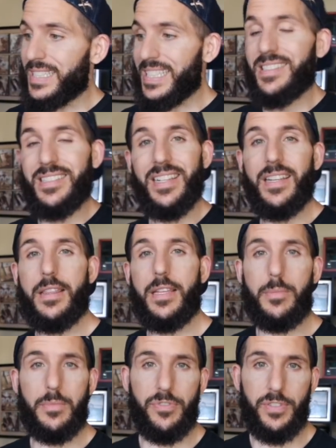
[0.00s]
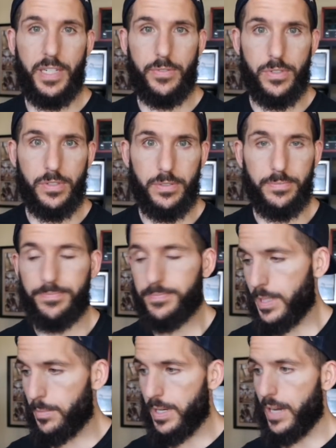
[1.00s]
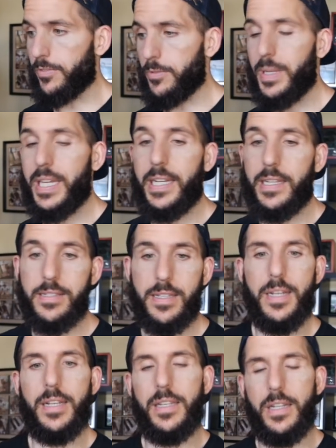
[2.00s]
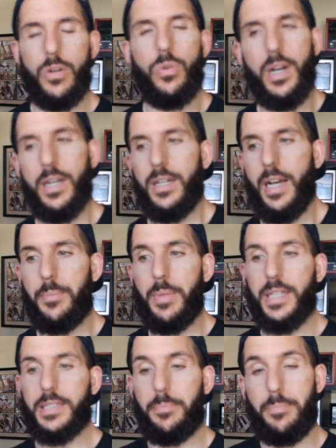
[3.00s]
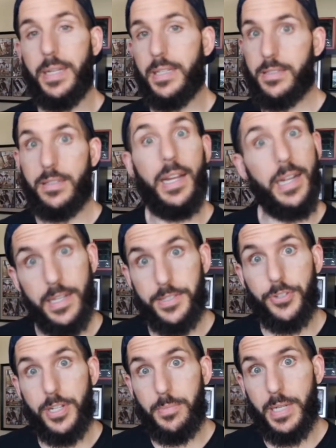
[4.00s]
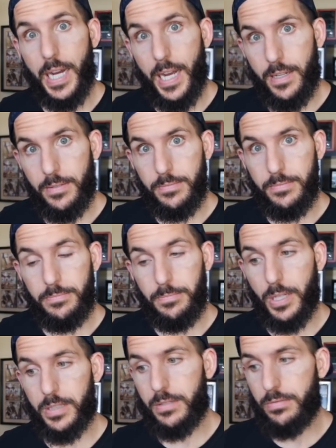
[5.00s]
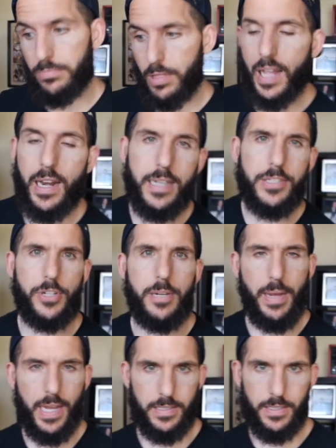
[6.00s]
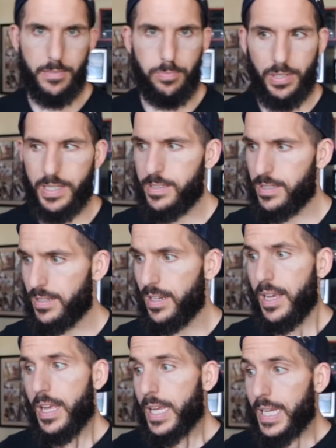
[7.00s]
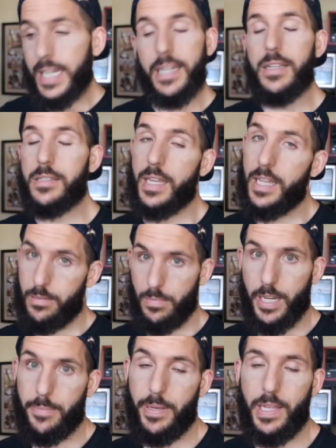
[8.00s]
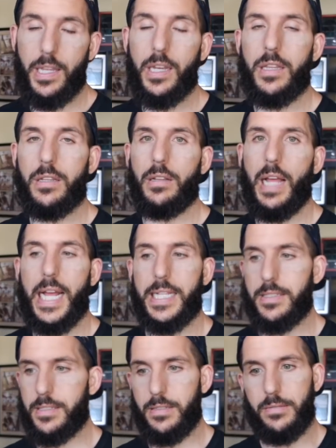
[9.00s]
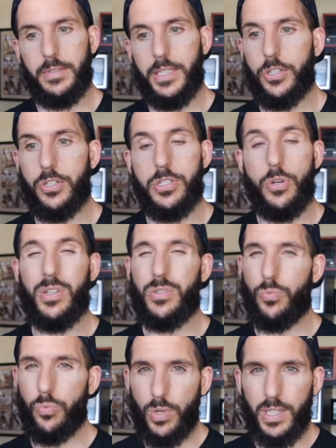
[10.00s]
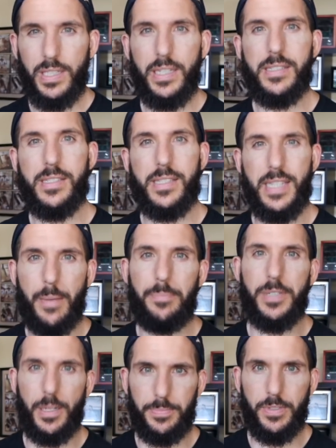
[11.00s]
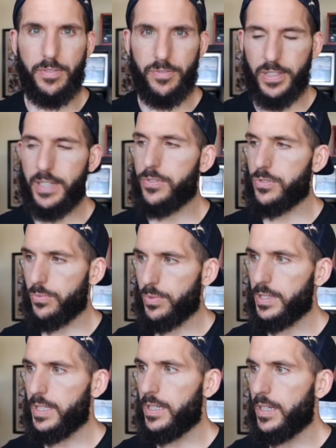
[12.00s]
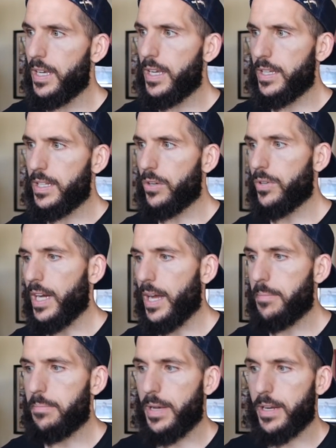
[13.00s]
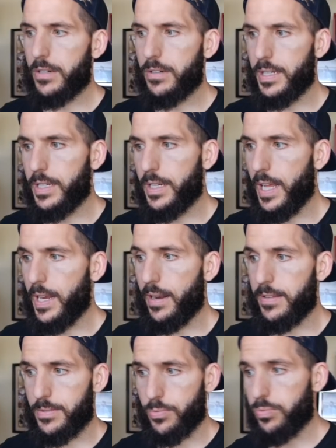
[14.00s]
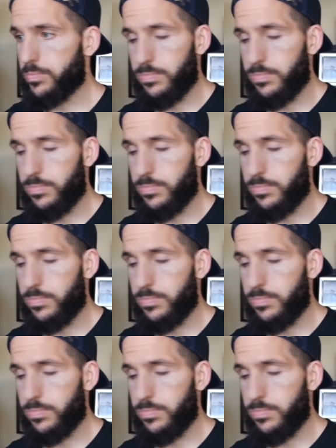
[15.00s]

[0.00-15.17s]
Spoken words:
DC-themed flavors coming out from Edie's, I'm not the biggest light ice cream guy, but light ice cream has its place, and Edie's, in my opinion, in the last year or so, has really stepped up their flavors, really, gotten better, and has,